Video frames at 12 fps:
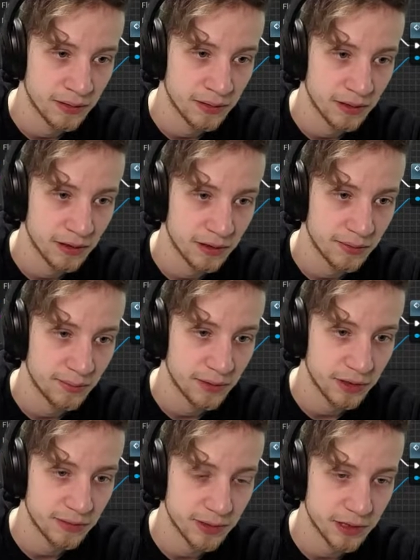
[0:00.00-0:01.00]
I'm gonna
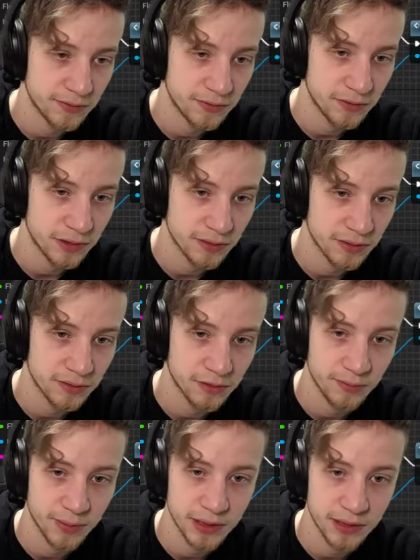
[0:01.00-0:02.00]
pretty much have to just
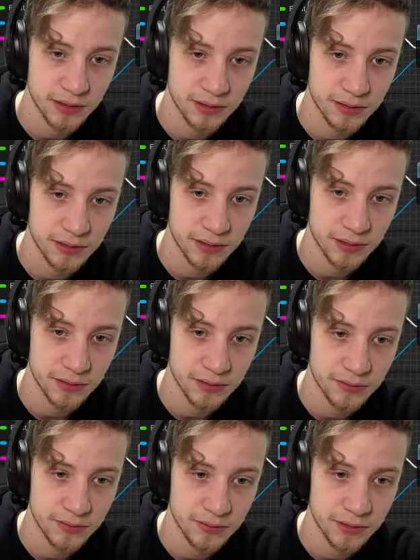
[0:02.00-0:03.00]
copy it
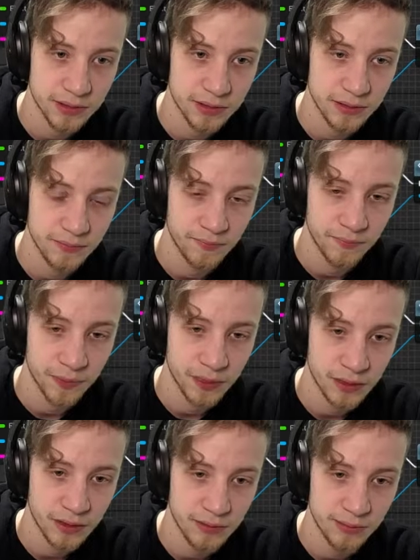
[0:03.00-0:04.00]
into the...
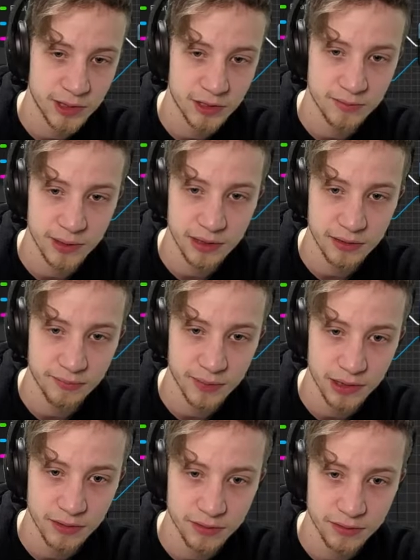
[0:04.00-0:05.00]
maybe just make it a
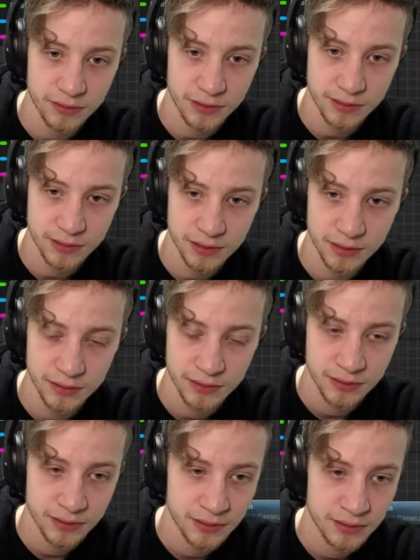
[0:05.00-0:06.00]
macro, honestly.
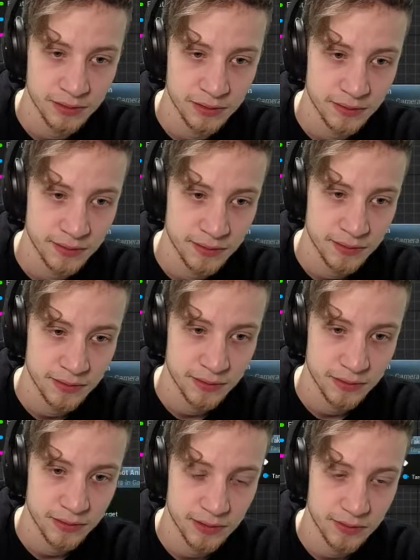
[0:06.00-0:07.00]

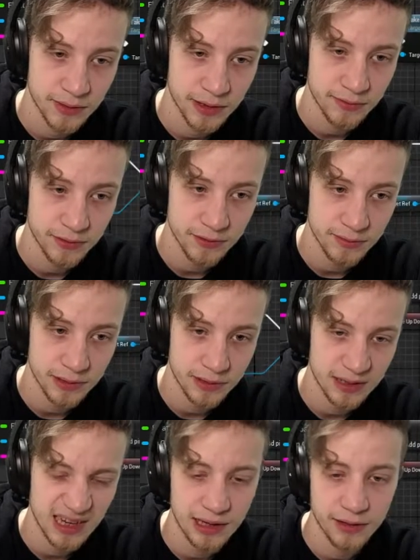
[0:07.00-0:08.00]
Do I want to make
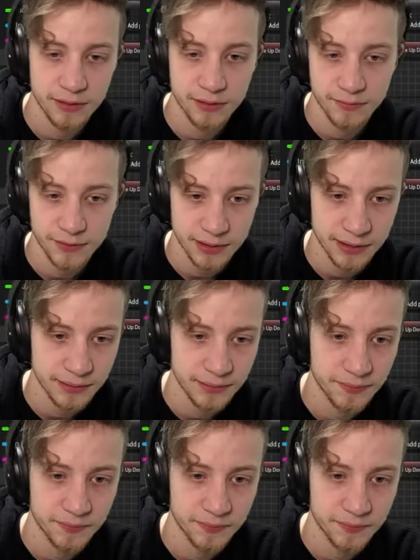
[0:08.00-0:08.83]
it? Nah, fuck it.